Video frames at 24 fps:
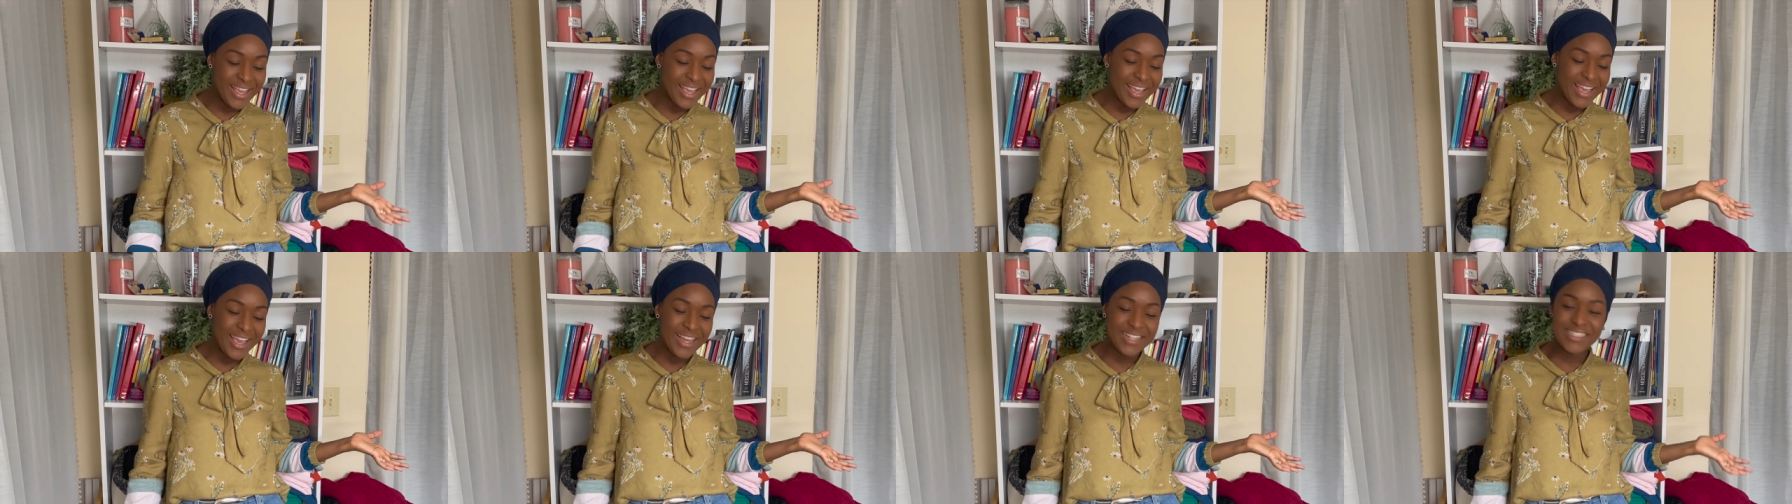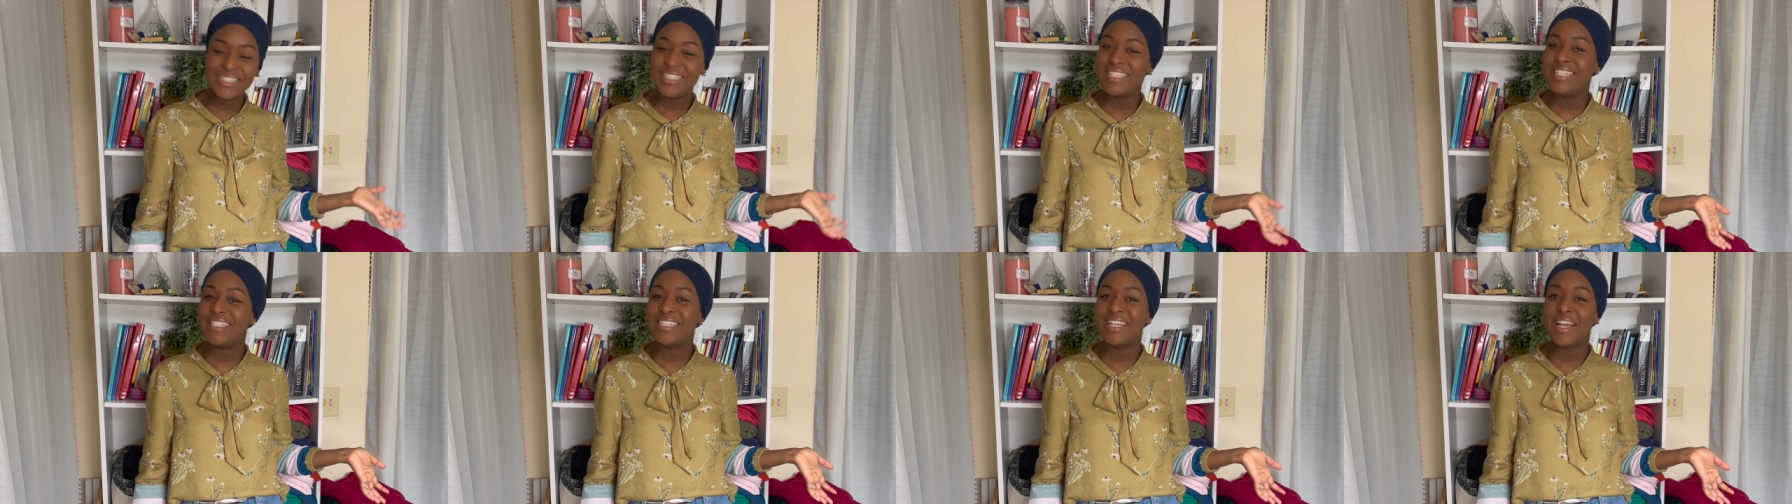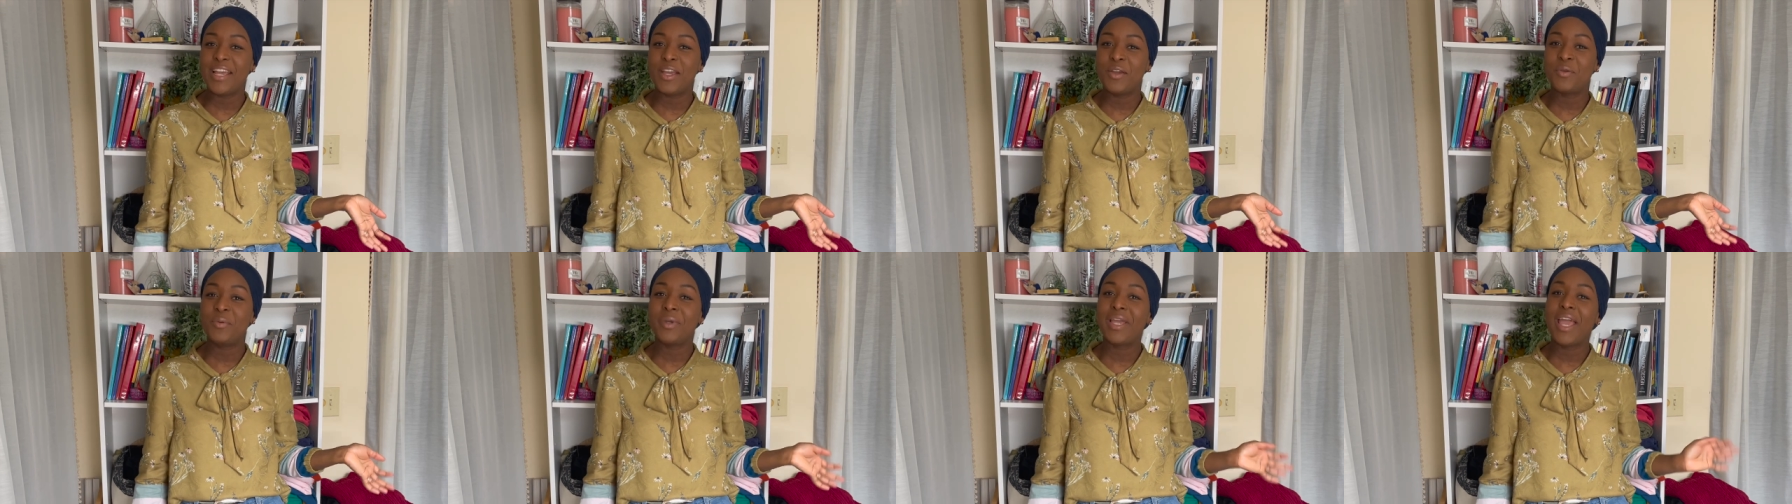and
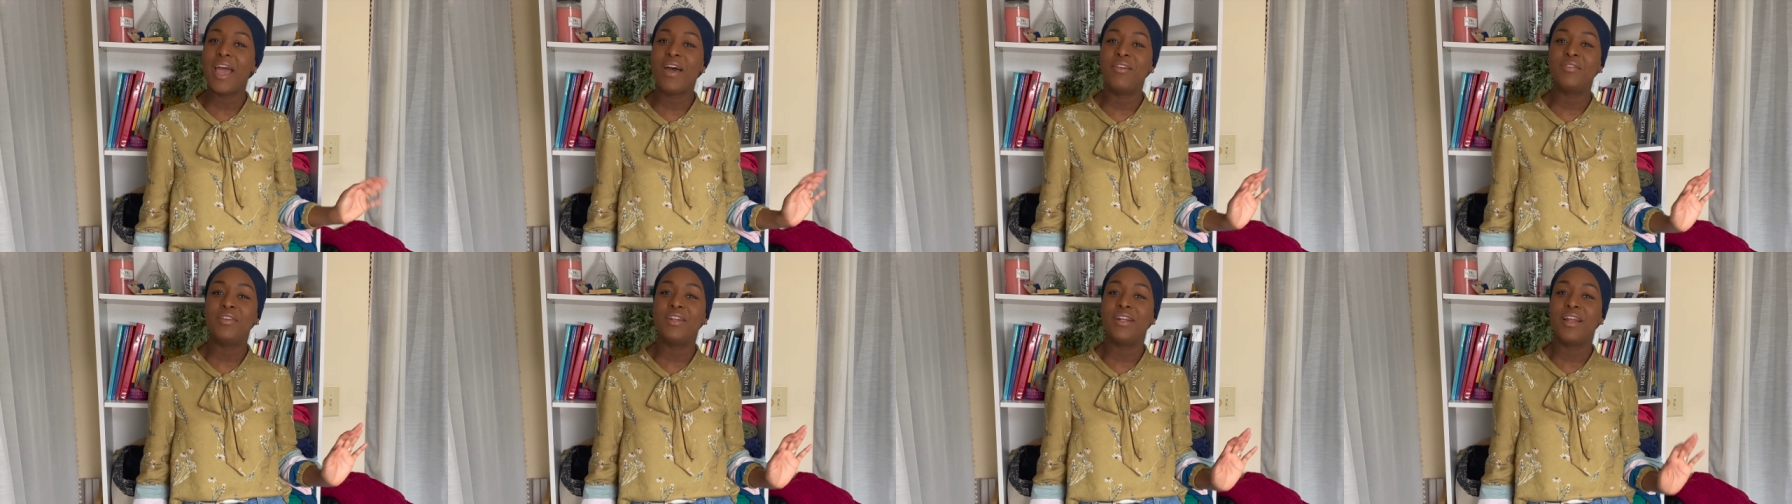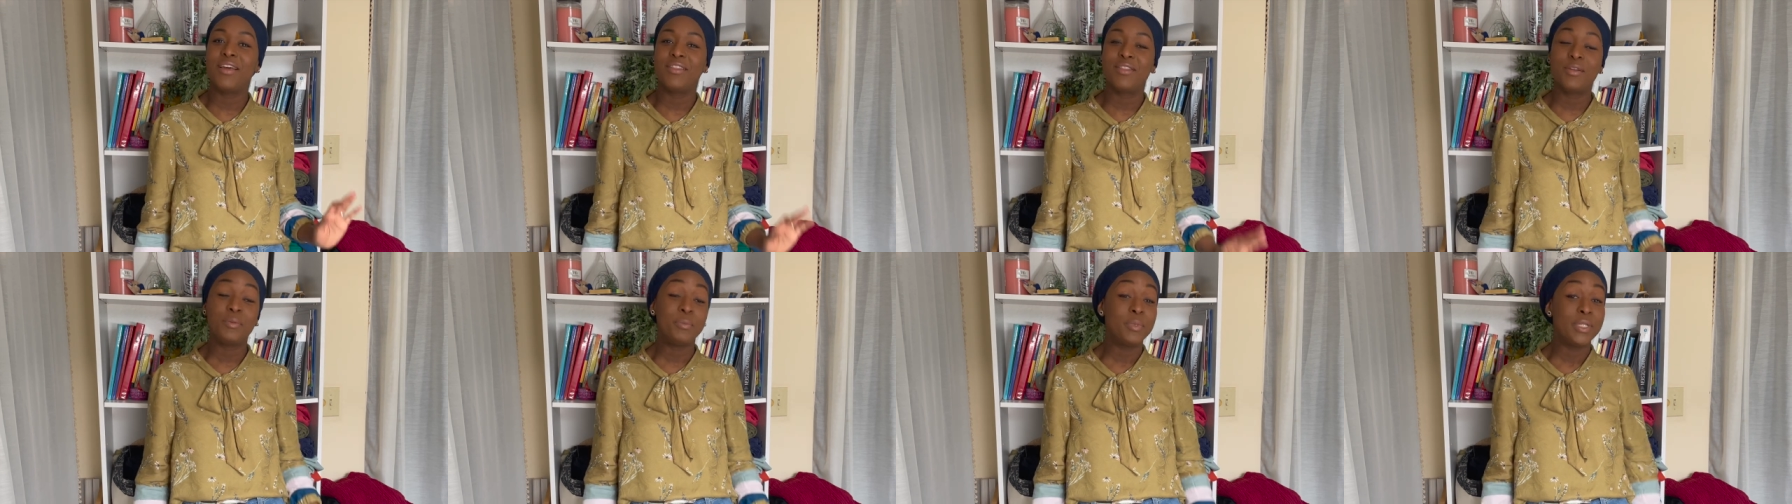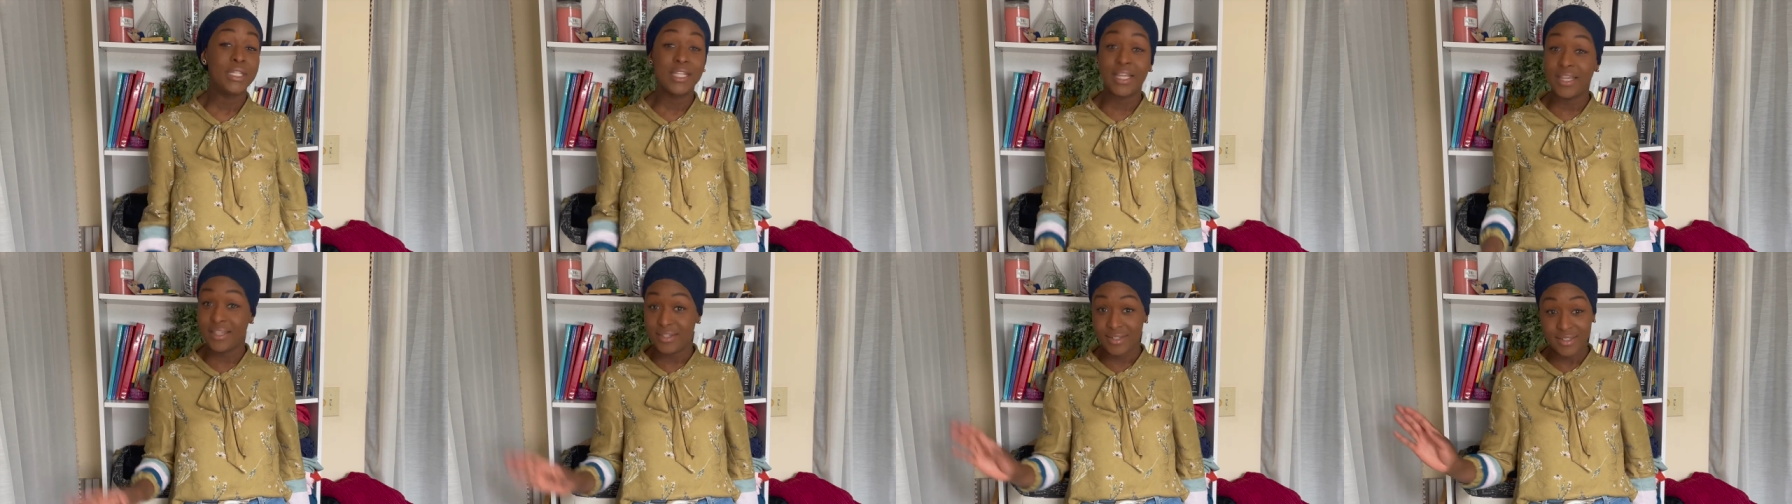today we have another
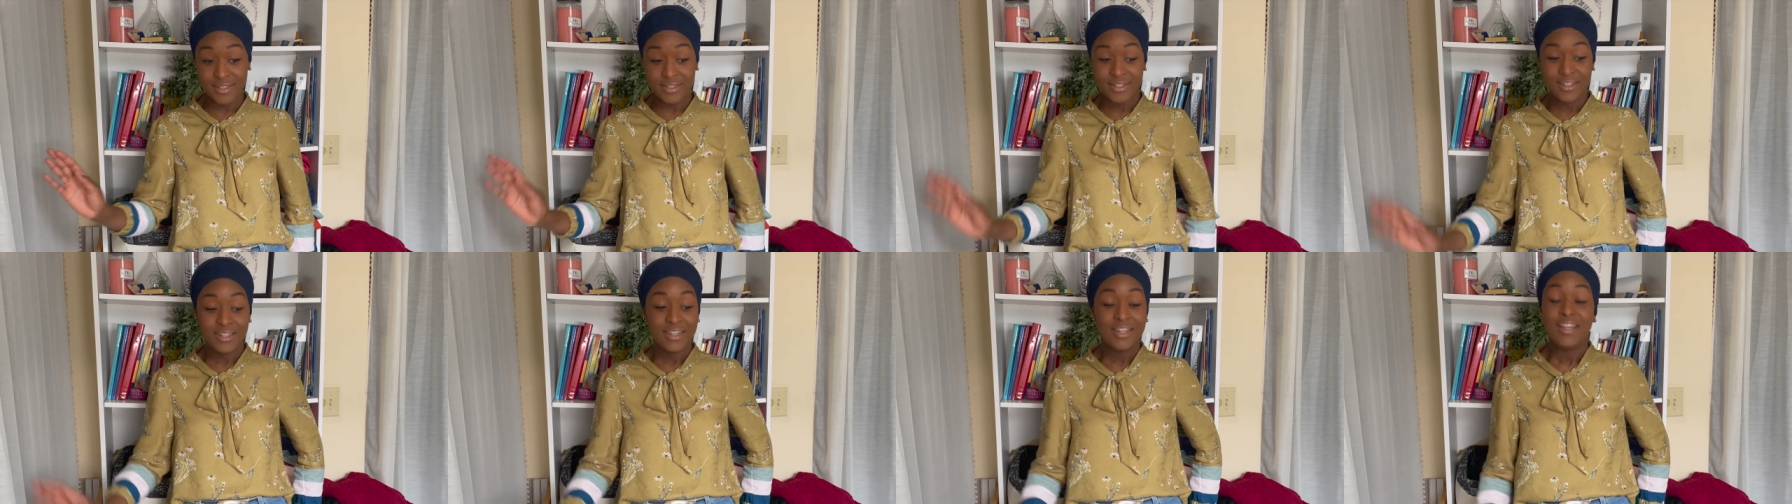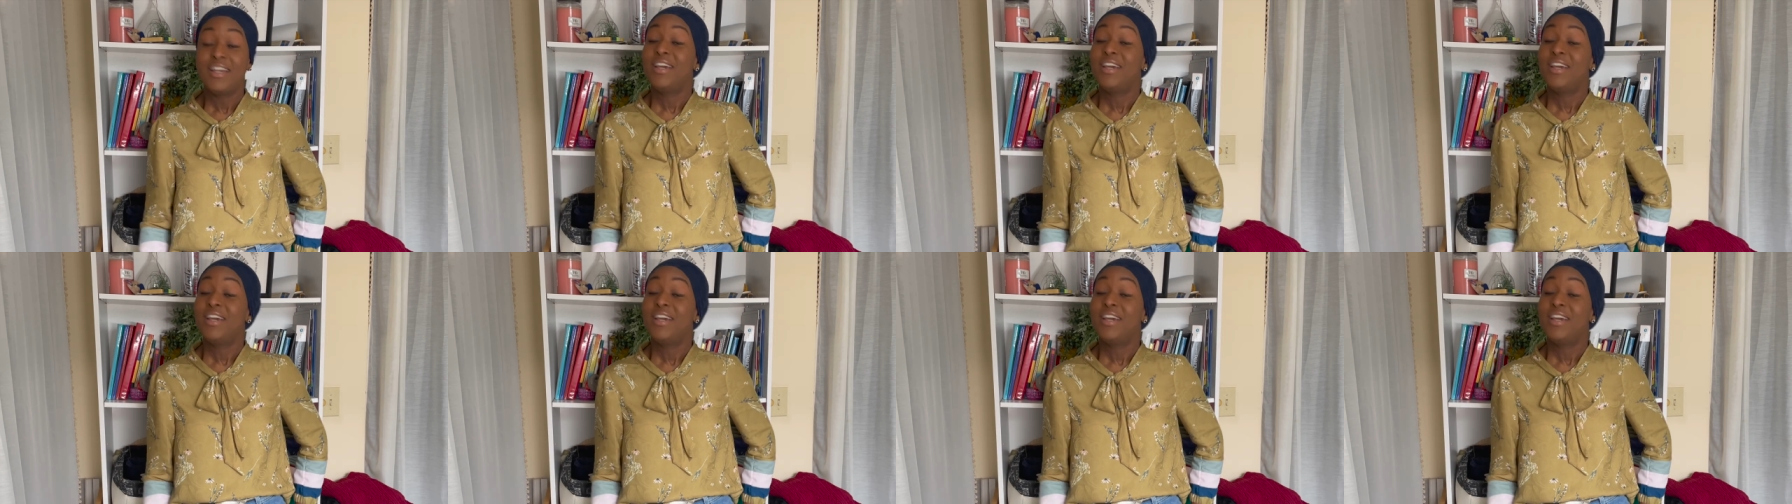belated